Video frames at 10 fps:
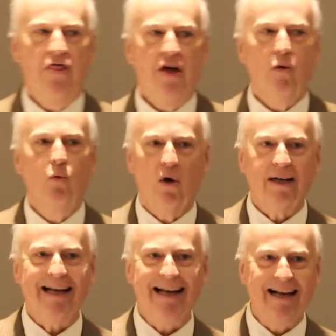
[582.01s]
that
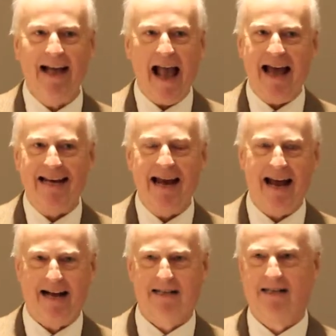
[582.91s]
working at
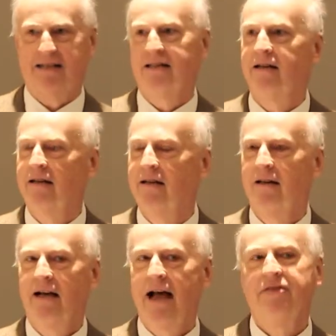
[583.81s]
X,
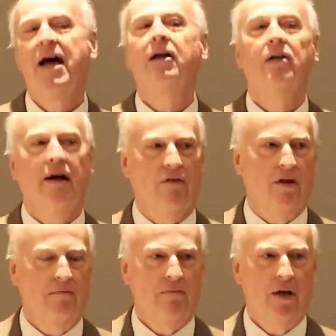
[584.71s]
at that level,